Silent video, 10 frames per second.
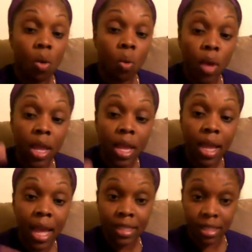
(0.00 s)

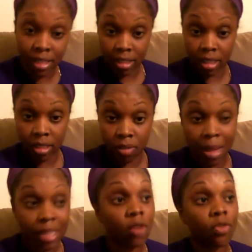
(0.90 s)
We as sisters,
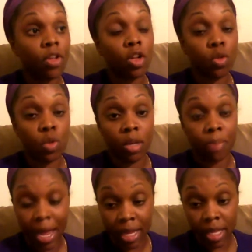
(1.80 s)
myself
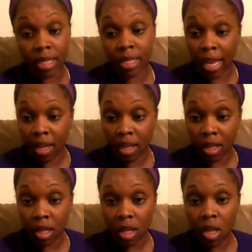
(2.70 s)
included, back in the day,
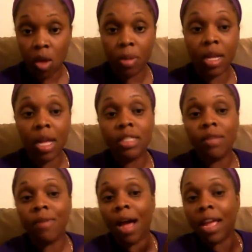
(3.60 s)

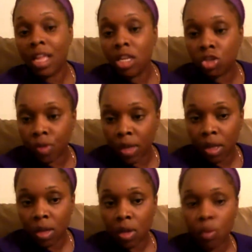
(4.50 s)
because of our
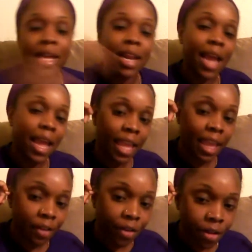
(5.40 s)
injury, we cannot
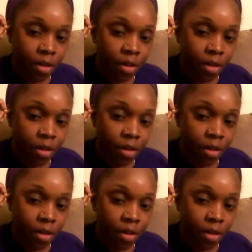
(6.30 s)
hear